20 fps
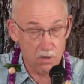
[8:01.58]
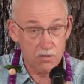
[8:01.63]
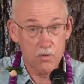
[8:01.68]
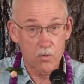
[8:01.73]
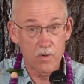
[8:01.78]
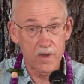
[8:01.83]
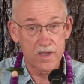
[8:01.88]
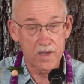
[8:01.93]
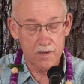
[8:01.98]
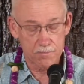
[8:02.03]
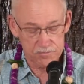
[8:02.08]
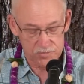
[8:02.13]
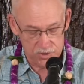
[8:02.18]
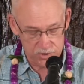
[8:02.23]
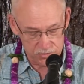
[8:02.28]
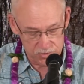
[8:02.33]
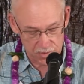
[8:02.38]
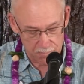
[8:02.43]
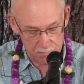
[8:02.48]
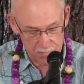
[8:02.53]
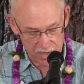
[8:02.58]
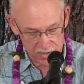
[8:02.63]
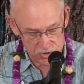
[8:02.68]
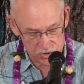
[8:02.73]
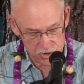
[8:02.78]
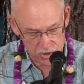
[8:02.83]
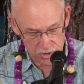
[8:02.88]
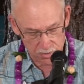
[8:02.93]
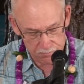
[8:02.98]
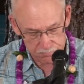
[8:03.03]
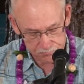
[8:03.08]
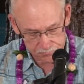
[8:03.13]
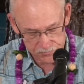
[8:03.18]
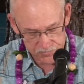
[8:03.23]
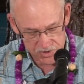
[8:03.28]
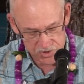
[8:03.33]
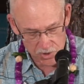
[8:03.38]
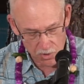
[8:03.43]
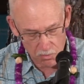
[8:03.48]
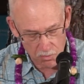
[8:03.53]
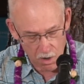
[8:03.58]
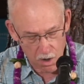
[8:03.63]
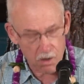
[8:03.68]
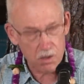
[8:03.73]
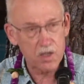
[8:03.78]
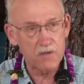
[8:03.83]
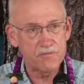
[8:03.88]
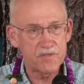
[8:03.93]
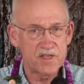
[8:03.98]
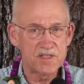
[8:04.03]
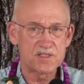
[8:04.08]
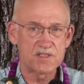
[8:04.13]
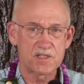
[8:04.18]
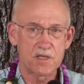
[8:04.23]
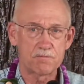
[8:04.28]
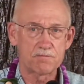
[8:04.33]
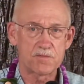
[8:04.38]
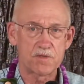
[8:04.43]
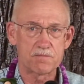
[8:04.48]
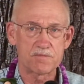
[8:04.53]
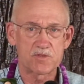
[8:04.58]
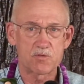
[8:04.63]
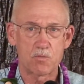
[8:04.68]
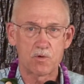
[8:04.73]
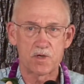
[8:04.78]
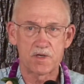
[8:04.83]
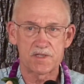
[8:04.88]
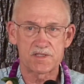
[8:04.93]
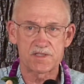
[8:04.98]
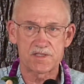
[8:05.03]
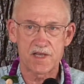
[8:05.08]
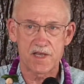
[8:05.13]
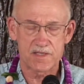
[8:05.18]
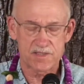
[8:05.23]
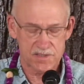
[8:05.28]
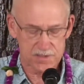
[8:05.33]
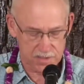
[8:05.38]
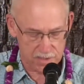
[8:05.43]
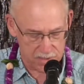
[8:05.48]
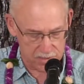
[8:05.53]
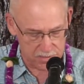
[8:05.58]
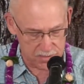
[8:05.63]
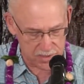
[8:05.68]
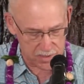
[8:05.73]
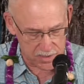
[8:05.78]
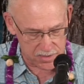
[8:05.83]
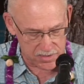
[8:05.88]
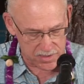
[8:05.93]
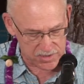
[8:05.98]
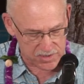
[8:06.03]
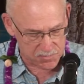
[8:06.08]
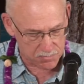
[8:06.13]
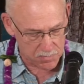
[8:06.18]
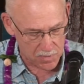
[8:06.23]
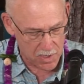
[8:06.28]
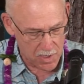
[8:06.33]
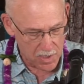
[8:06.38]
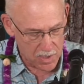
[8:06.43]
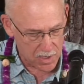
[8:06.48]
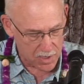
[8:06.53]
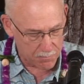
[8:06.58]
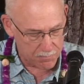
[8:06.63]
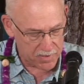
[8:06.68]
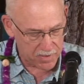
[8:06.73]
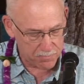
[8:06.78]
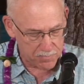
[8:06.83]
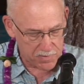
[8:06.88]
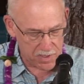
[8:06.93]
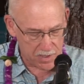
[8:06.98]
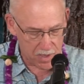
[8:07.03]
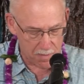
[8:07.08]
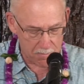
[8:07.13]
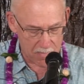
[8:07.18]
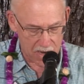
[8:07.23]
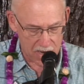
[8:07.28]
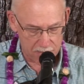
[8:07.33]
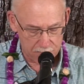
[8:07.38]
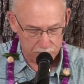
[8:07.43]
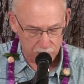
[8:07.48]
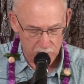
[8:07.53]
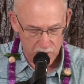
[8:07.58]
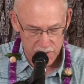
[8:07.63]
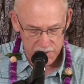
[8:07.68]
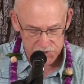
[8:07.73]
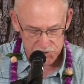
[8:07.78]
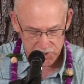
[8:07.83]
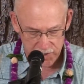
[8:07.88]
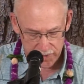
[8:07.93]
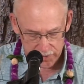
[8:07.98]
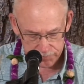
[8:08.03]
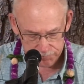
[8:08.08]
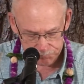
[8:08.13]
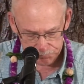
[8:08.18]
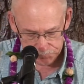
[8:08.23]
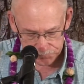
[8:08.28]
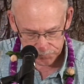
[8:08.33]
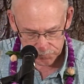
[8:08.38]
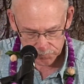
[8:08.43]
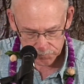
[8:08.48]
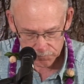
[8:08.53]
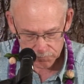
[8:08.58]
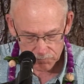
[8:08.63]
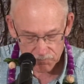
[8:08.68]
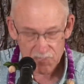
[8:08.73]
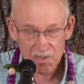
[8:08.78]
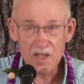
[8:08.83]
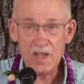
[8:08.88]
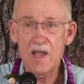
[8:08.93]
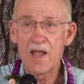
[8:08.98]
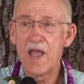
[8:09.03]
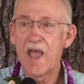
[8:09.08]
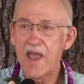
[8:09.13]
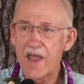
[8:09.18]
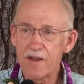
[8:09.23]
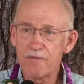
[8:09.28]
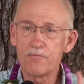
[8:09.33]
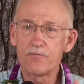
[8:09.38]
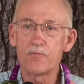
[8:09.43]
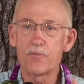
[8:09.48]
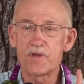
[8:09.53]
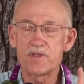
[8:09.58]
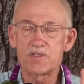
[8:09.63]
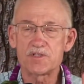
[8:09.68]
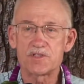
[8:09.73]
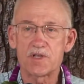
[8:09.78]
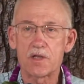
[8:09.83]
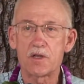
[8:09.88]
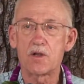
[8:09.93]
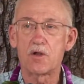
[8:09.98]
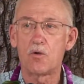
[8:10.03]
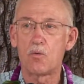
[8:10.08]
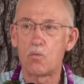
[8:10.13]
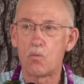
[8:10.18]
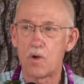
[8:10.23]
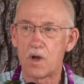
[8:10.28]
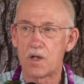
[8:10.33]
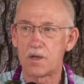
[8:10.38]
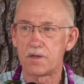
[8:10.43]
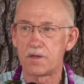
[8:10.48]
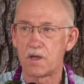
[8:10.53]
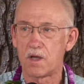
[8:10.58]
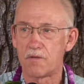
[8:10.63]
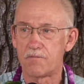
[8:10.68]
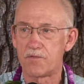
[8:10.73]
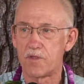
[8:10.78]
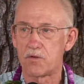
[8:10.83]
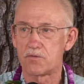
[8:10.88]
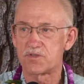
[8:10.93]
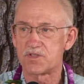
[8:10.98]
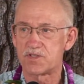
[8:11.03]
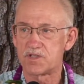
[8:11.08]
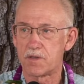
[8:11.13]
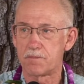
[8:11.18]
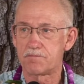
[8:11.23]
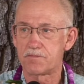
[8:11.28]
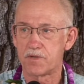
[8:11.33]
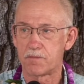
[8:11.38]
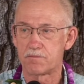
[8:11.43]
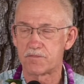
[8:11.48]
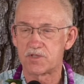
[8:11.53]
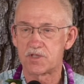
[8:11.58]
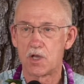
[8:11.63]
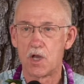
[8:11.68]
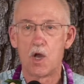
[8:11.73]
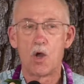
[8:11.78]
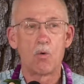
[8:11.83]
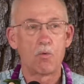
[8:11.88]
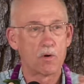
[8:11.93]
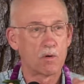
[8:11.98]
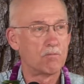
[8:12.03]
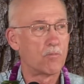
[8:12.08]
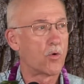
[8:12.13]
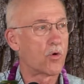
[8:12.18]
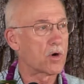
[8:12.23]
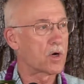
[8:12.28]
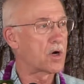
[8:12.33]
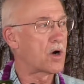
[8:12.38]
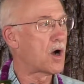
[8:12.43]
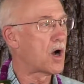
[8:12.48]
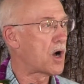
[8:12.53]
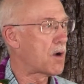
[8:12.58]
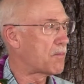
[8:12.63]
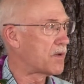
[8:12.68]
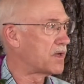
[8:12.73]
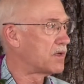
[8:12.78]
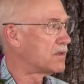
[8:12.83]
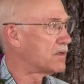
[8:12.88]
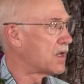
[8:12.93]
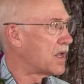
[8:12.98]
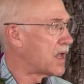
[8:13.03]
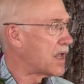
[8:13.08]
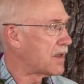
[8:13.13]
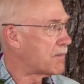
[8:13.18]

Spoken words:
the way up to dementia. So all of these symptoms were assessed in this PPMI project. Every single one of those symptoms were more common in